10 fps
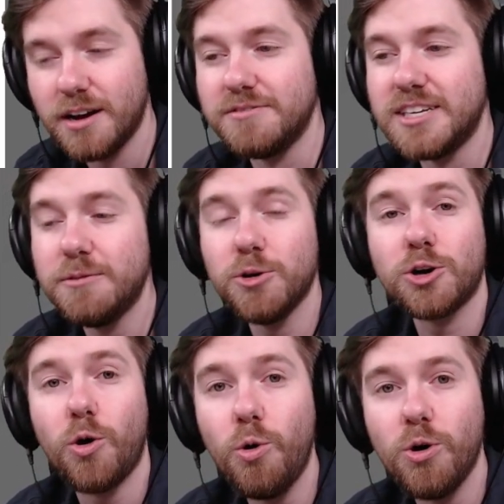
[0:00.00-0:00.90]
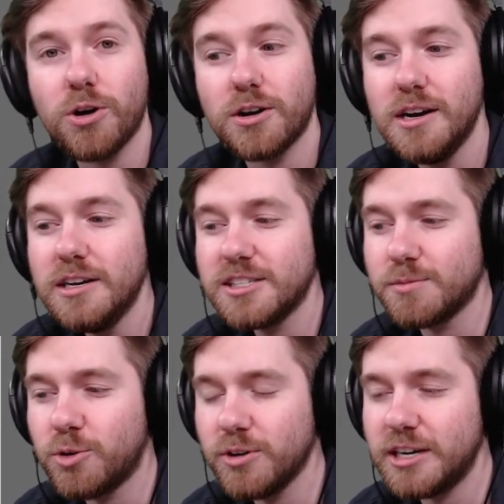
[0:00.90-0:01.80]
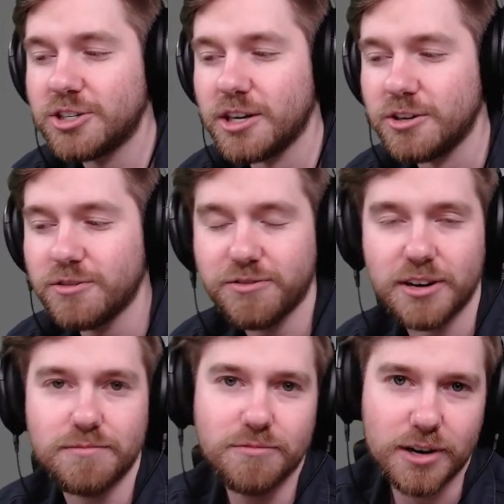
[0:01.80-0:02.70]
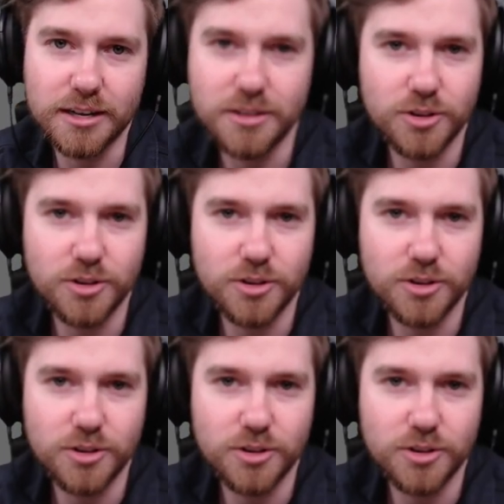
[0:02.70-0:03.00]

of teamwork or some coordination on your front, right?